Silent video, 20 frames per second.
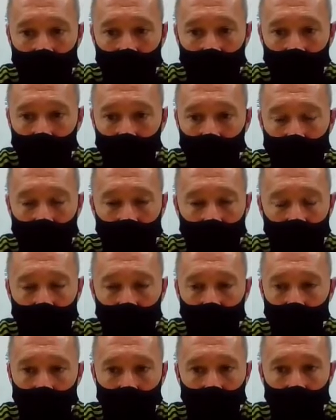We did
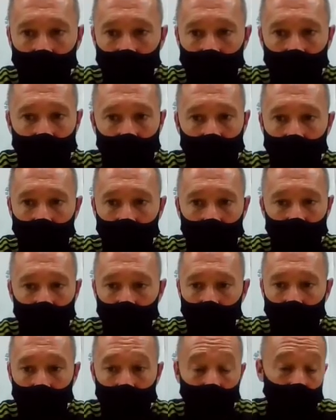everything we wanted to
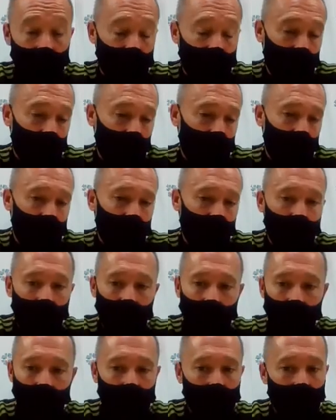do. We should have scored
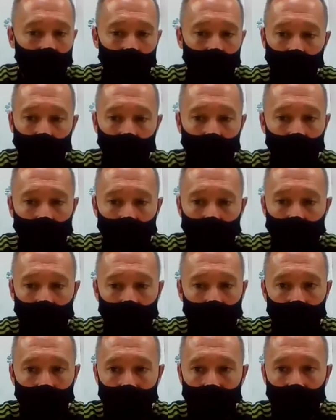a couple more goals
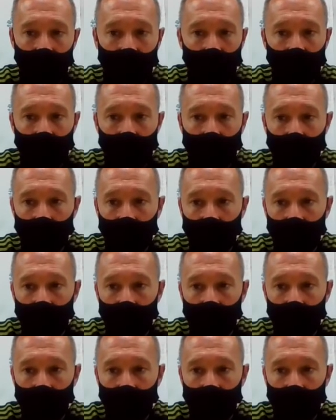as well.